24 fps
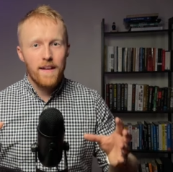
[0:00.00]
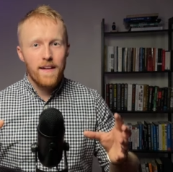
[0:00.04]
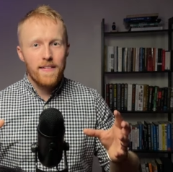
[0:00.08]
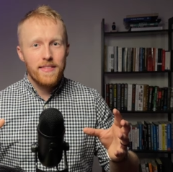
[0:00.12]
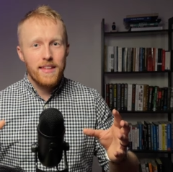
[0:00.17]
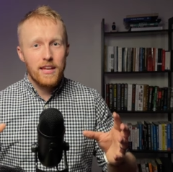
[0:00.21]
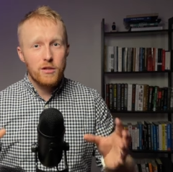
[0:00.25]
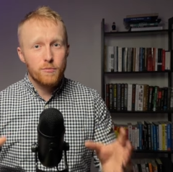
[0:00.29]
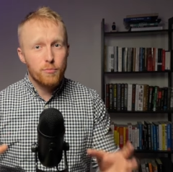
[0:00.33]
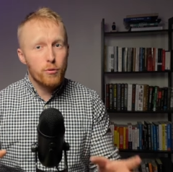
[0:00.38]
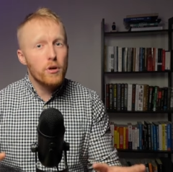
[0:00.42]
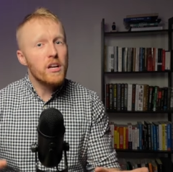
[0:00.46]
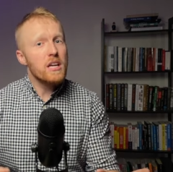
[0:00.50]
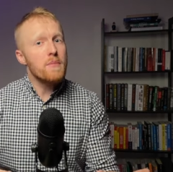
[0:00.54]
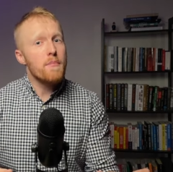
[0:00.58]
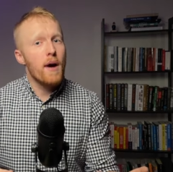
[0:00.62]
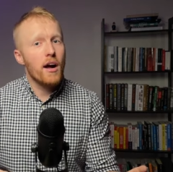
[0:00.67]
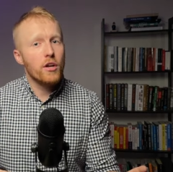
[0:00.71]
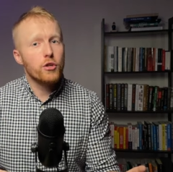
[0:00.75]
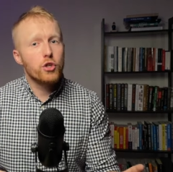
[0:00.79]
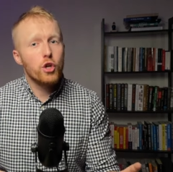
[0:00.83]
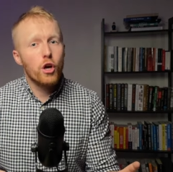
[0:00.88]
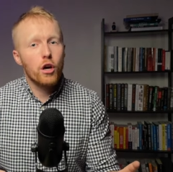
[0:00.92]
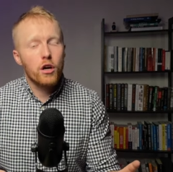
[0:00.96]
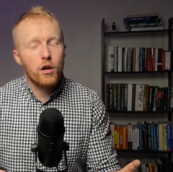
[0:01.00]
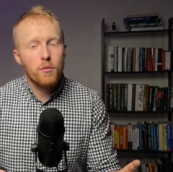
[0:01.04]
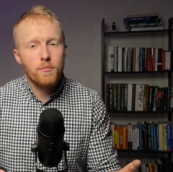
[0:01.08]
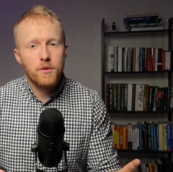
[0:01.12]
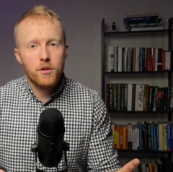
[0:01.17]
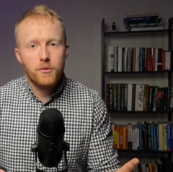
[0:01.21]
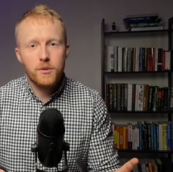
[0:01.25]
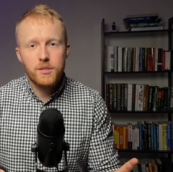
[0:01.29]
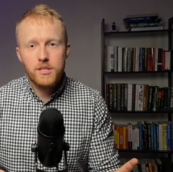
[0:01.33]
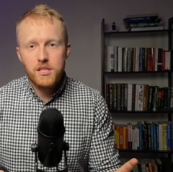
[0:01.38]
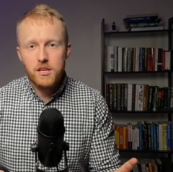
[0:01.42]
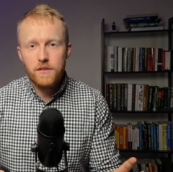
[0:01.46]
There's pretty much a
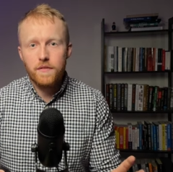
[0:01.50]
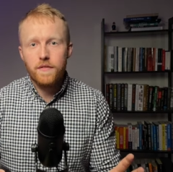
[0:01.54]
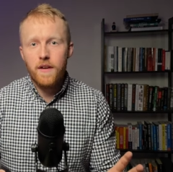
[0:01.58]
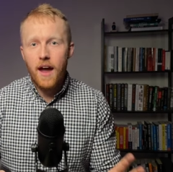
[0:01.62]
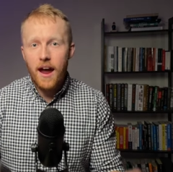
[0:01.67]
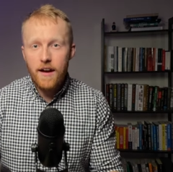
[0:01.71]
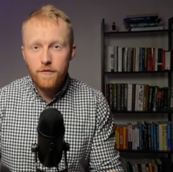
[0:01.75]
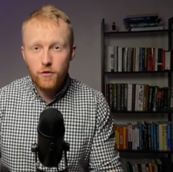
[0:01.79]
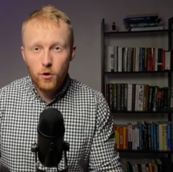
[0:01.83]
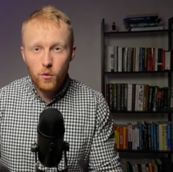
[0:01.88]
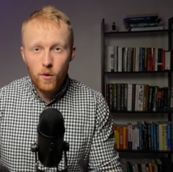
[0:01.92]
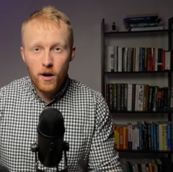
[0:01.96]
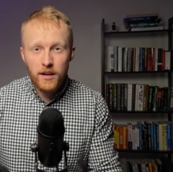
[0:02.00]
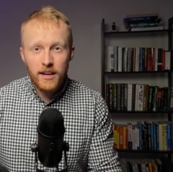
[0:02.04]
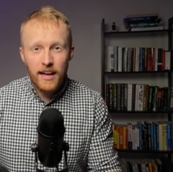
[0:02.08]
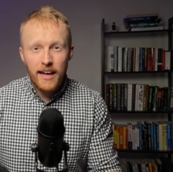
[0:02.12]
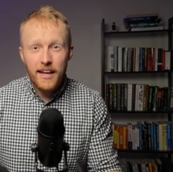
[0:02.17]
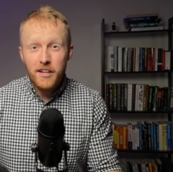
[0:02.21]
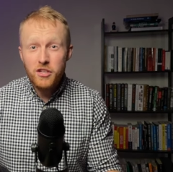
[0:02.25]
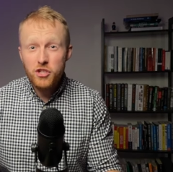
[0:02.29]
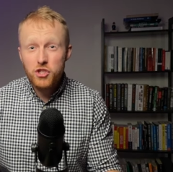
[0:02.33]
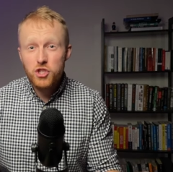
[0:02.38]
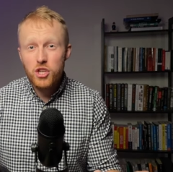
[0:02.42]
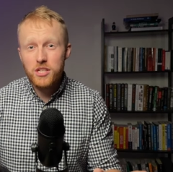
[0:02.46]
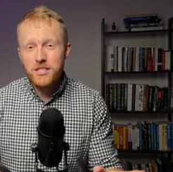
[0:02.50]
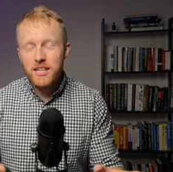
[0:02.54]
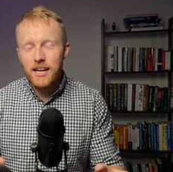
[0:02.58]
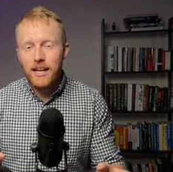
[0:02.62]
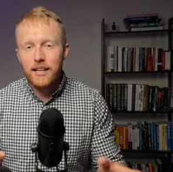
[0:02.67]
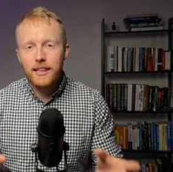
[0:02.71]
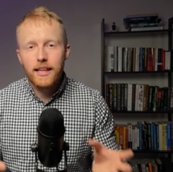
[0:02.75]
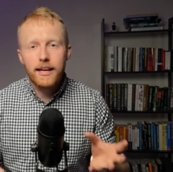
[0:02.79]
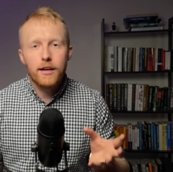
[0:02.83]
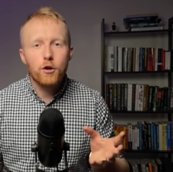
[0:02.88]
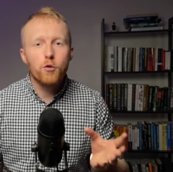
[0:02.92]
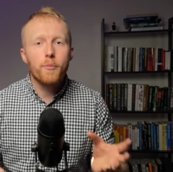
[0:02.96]
community for everyone. It's just a
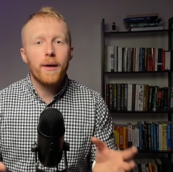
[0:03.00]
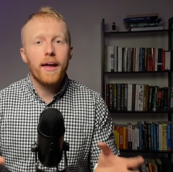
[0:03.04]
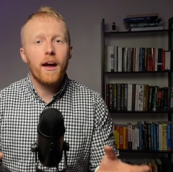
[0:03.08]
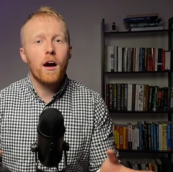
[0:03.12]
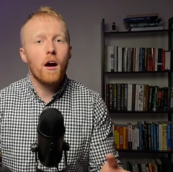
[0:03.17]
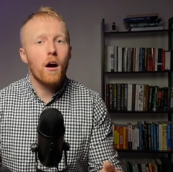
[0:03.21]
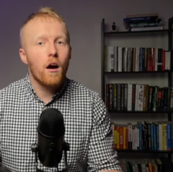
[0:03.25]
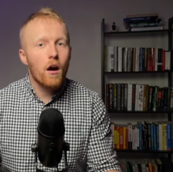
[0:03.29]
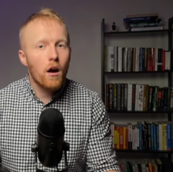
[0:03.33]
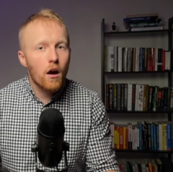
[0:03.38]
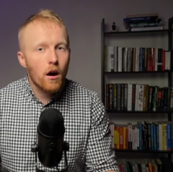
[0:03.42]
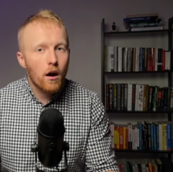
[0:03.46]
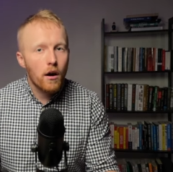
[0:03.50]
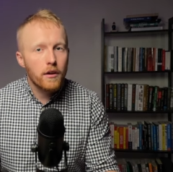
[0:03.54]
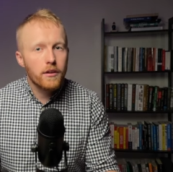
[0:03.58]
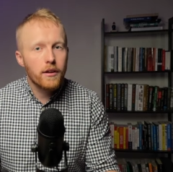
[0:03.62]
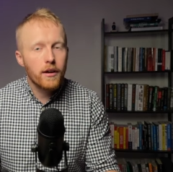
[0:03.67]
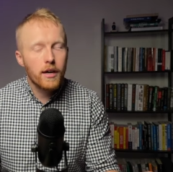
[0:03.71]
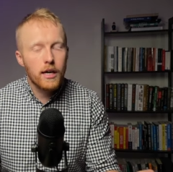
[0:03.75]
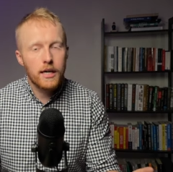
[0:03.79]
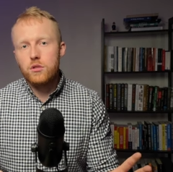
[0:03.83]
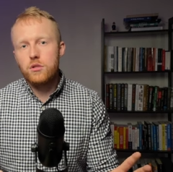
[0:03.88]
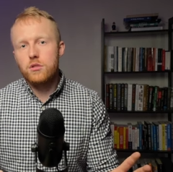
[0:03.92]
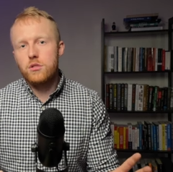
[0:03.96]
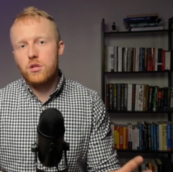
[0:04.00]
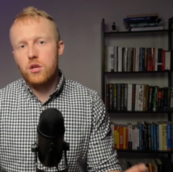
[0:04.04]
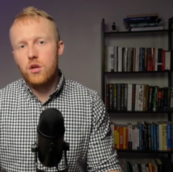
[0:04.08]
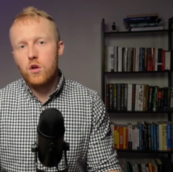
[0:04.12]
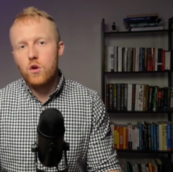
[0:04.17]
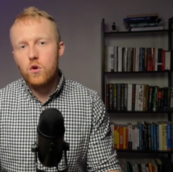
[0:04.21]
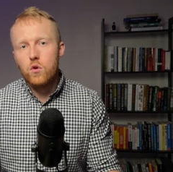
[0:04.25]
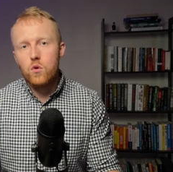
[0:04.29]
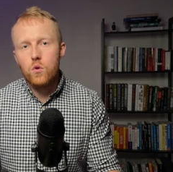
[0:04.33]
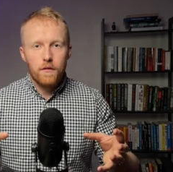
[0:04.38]
little bit harder to